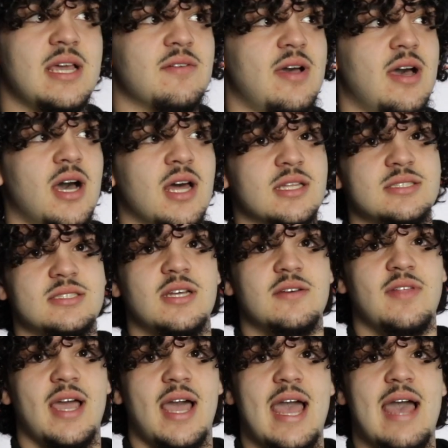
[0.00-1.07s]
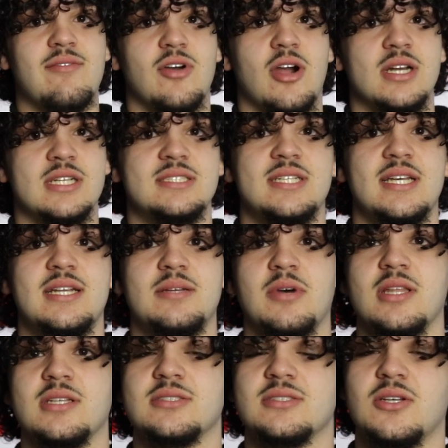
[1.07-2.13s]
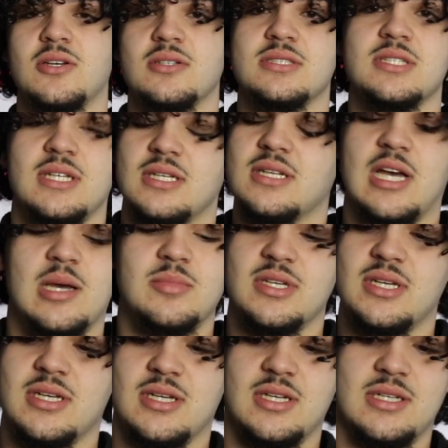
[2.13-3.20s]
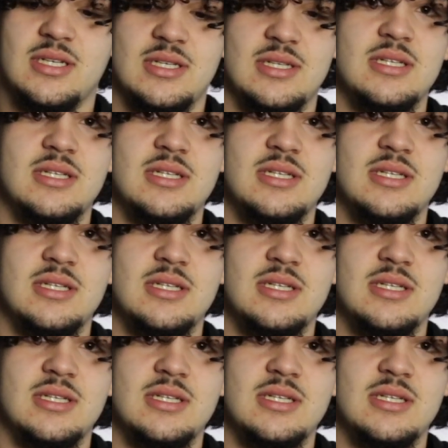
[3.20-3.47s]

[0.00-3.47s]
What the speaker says: about other stuff like I haven't already said in my other songs, I'll be good.